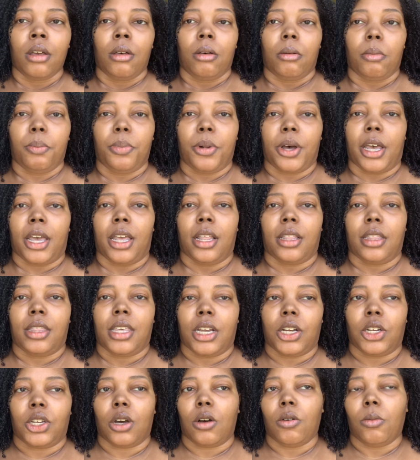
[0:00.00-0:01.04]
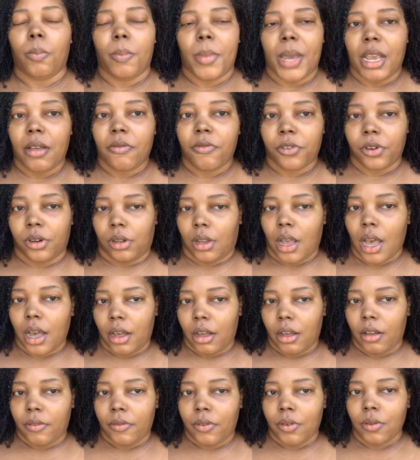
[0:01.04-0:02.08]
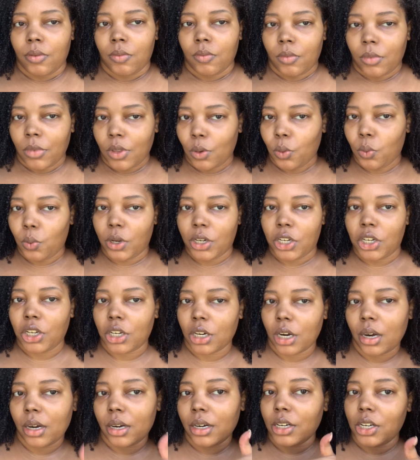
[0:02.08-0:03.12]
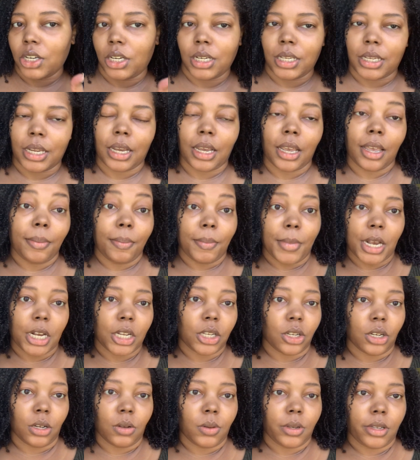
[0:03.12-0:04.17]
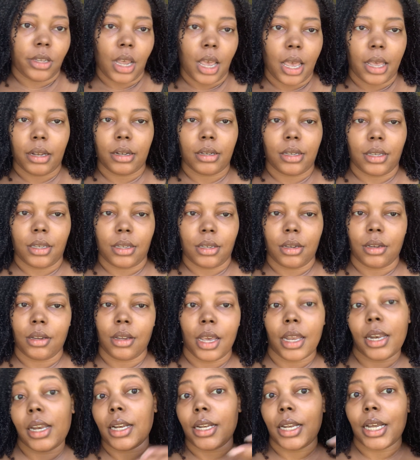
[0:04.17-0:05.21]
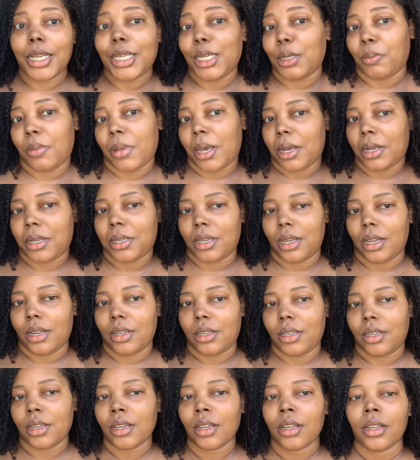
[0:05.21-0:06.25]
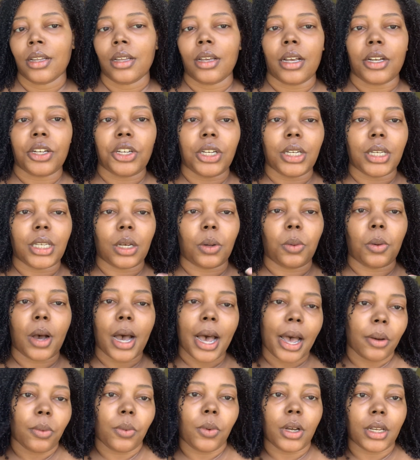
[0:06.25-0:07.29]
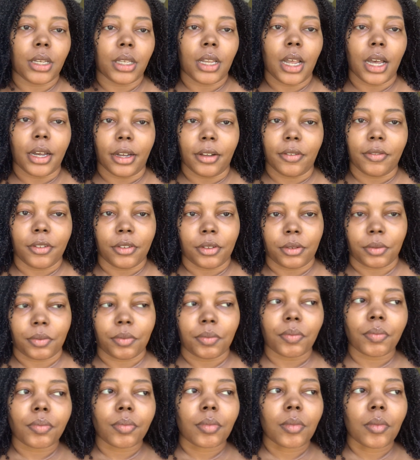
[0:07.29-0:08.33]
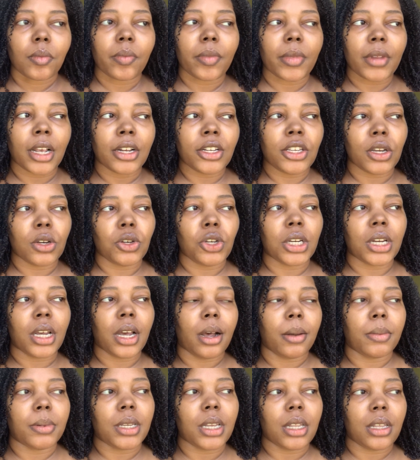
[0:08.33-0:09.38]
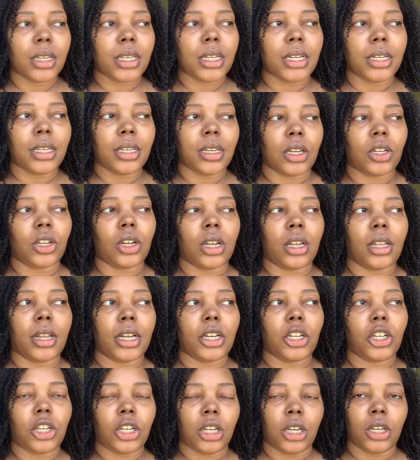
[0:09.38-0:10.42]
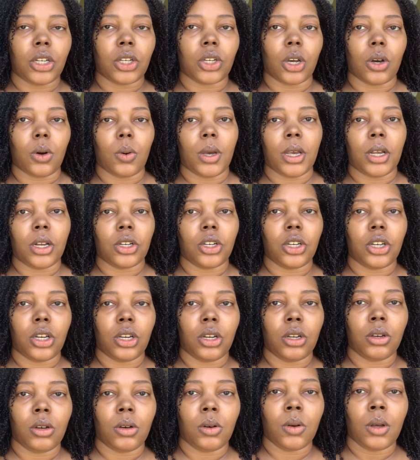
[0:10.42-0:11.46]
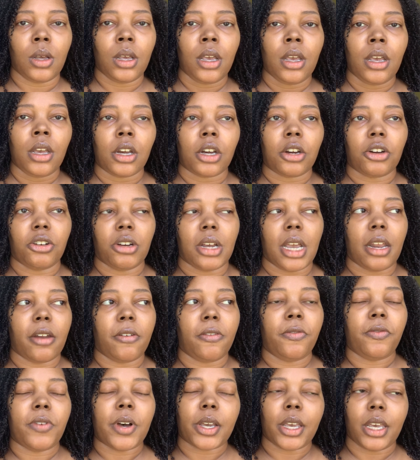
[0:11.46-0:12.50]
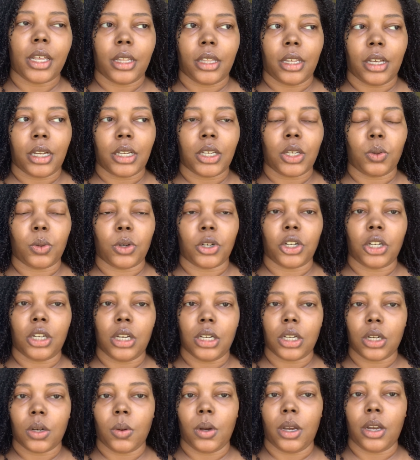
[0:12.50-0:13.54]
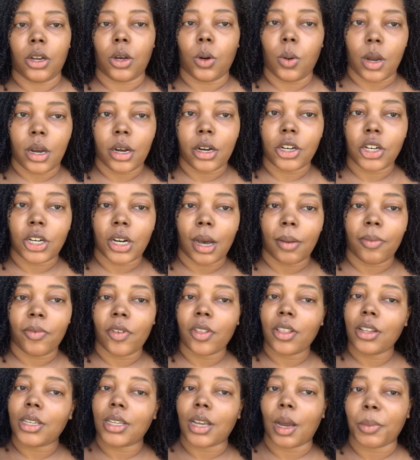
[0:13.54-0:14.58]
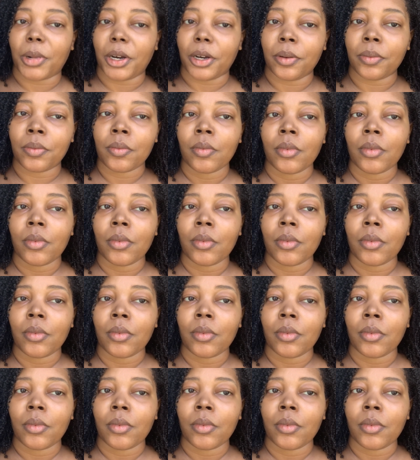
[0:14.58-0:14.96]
but they don't mate for love, which to her, she's like, it makes no sense. And it doesn't make sense. And she's like, well, I want love. And so she comes to this decision that she is going to create a fuck it list where she's going to quit her job for the summer